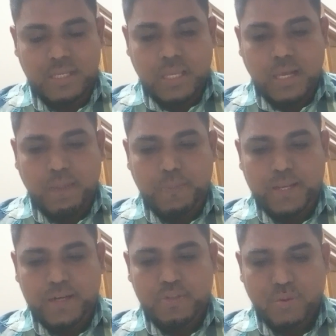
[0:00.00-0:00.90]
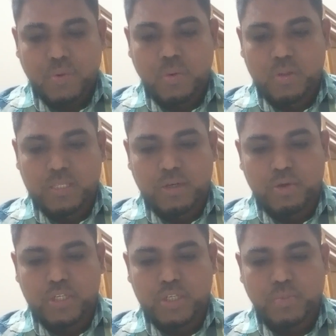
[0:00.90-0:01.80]
Appellant's rule: the
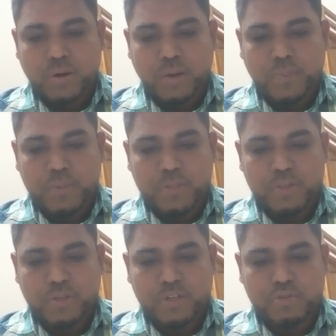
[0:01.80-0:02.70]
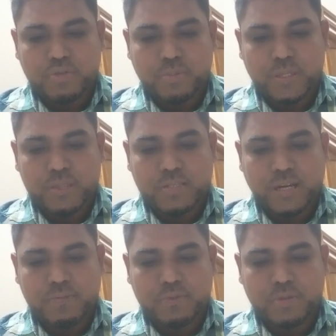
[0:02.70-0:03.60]
notice for a permission needs to be
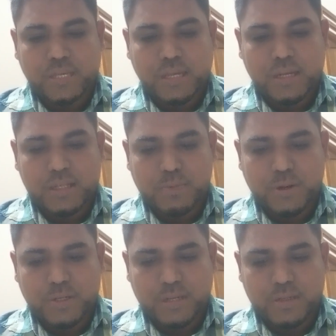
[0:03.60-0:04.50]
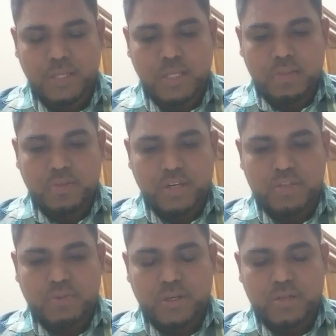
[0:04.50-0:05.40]
served to the respondent. The
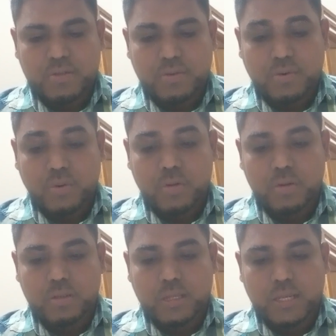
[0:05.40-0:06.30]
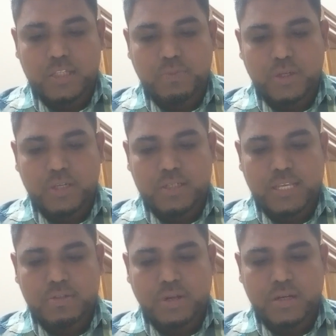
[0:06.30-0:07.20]
respondent's rule: a respondent
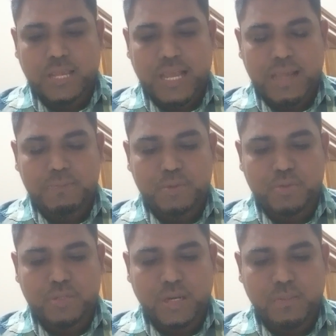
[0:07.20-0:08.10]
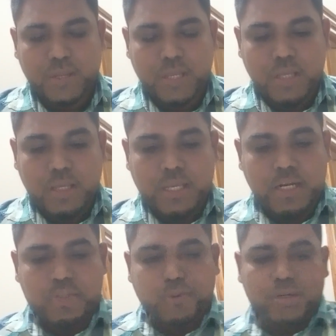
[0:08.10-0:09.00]
does not have to serve a
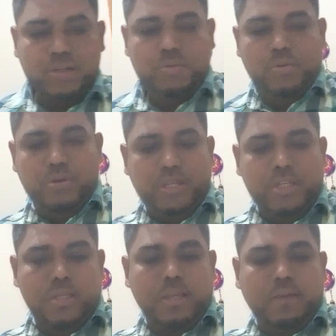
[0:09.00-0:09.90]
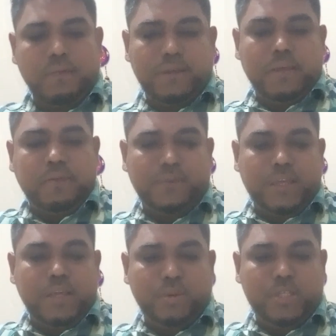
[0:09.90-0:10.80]
respondent's notice if
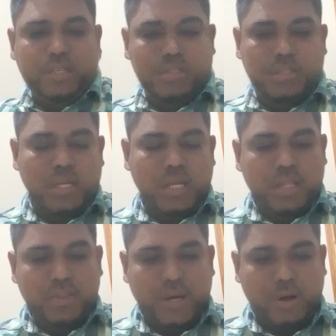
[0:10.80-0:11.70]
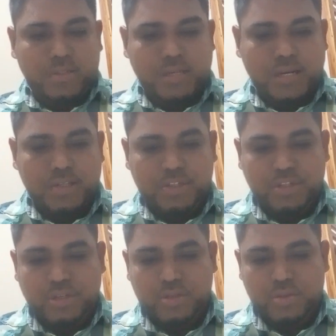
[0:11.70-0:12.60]
he wishes the original
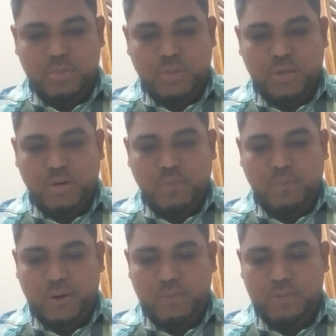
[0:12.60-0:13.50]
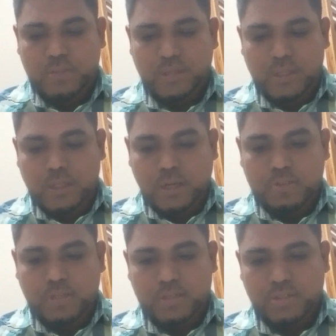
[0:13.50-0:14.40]
decision to be confirmed on
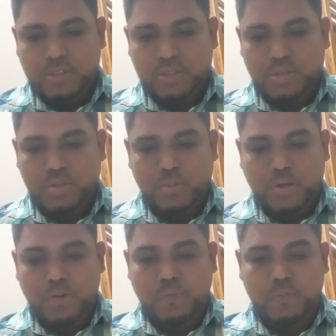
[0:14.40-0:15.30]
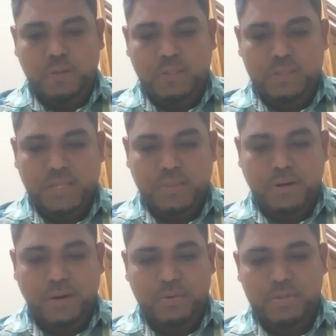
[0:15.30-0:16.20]
the same
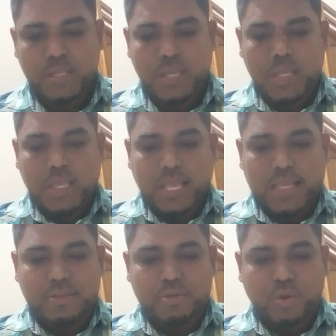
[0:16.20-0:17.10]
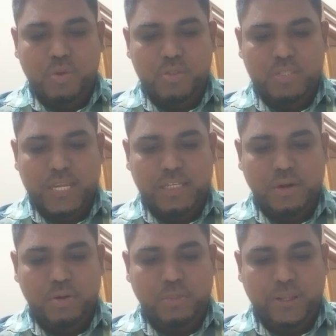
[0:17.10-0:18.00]
grounds as those set
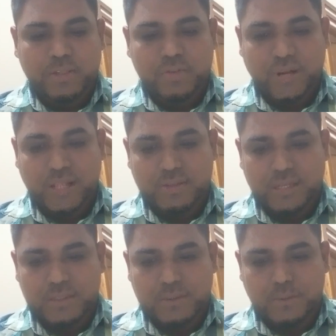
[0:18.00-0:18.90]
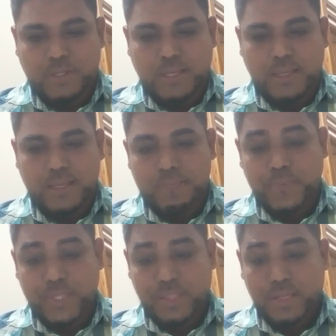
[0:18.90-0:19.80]
out by the trial judge. Okay,
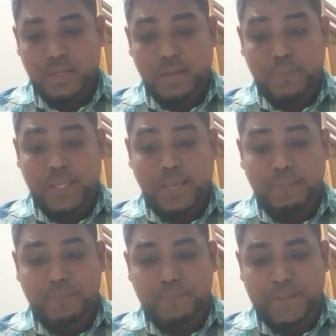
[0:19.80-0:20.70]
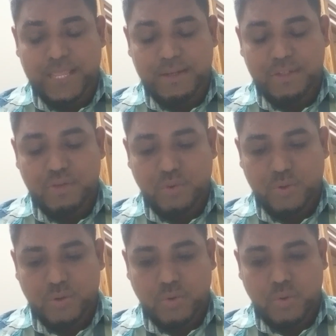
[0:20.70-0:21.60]
the appellant's
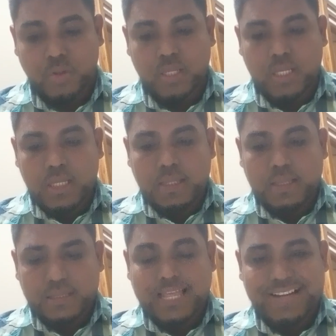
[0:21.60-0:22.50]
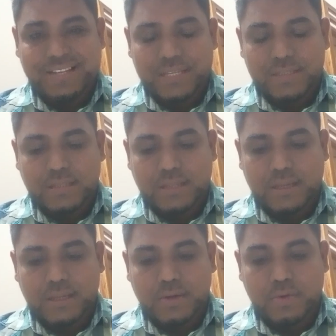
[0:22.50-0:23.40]
rule: in that case,
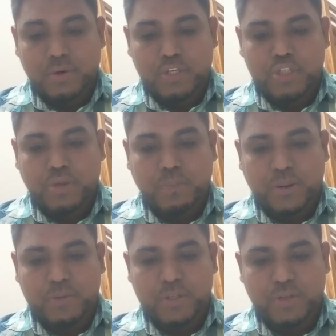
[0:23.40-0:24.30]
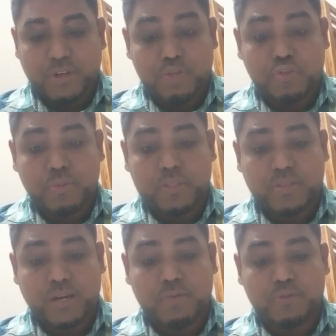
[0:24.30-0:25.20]
the notice of permission needs to be
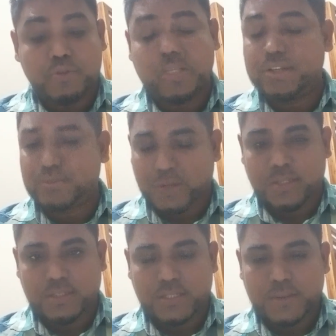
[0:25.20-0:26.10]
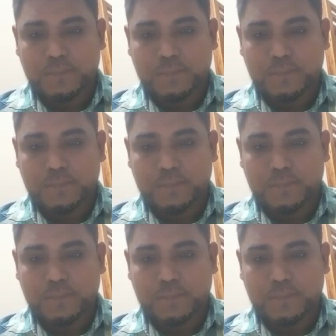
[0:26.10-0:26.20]
served to the respondent.